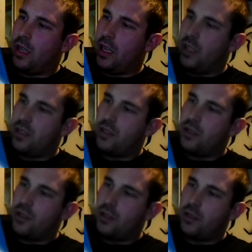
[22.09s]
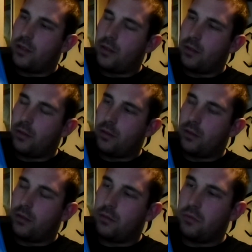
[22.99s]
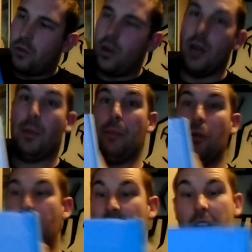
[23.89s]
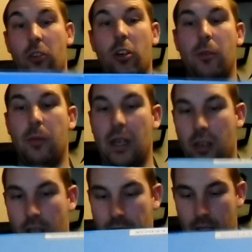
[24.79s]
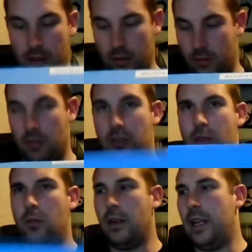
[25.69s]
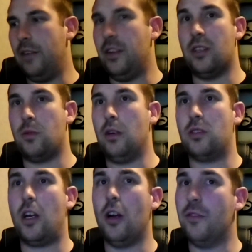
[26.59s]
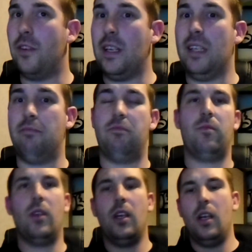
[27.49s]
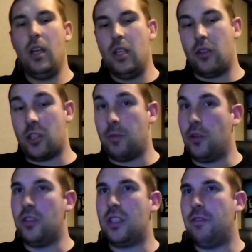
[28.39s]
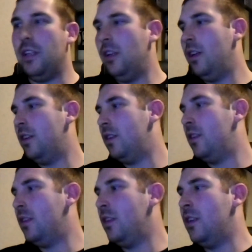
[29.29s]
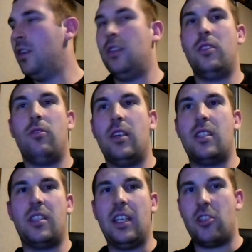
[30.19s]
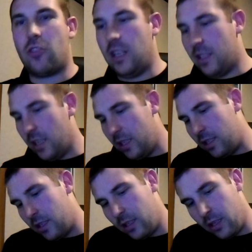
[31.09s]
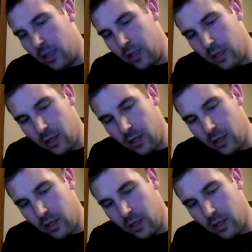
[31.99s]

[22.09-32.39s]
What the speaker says: It's quite a big box, bigger than normal by the look of it. It's quite heavy as well, so hopefully we've got some good stuff in. Right, let's just get straight into this.